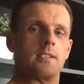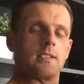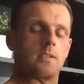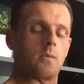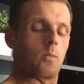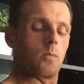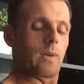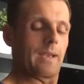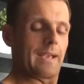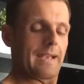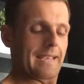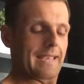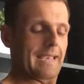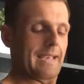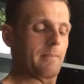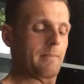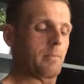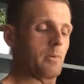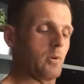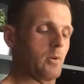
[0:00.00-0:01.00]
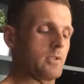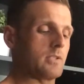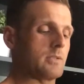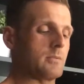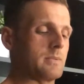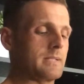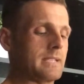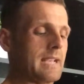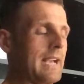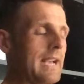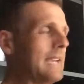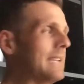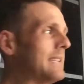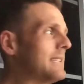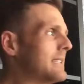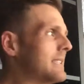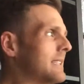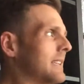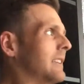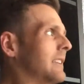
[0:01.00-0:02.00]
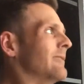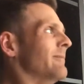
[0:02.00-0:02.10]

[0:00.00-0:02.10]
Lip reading: weight again, put on some size.